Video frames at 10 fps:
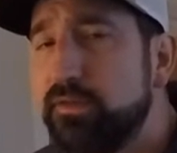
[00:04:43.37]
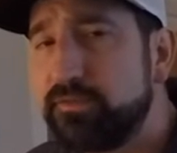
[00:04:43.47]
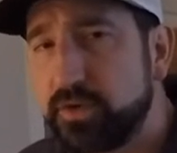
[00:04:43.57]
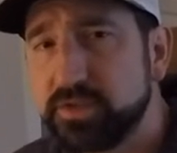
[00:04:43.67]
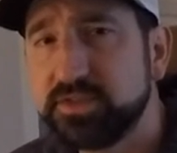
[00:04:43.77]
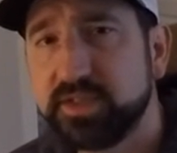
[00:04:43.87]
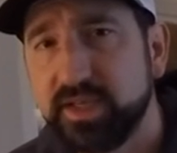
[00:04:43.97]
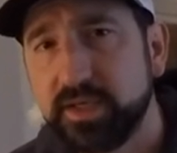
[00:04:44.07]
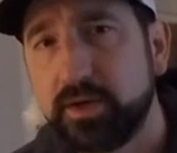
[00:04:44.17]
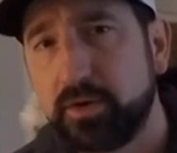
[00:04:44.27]
First
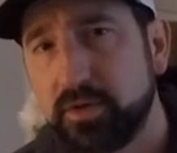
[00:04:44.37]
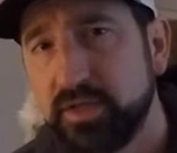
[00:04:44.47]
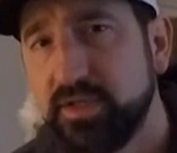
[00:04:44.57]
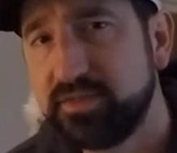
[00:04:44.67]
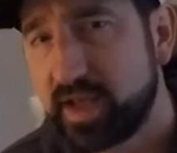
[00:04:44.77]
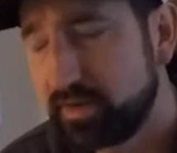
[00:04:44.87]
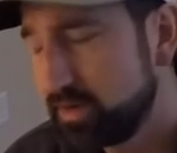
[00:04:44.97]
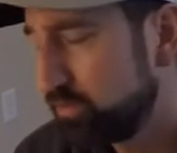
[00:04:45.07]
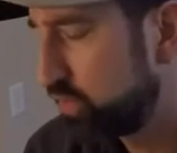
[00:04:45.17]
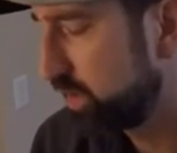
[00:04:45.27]
thing early Saturday
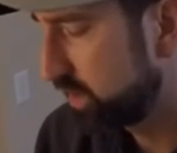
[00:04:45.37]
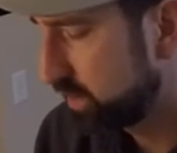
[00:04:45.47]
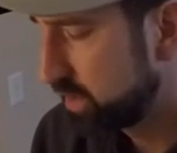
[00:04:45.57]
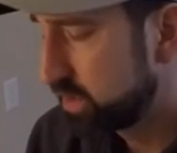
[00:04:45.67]
morning,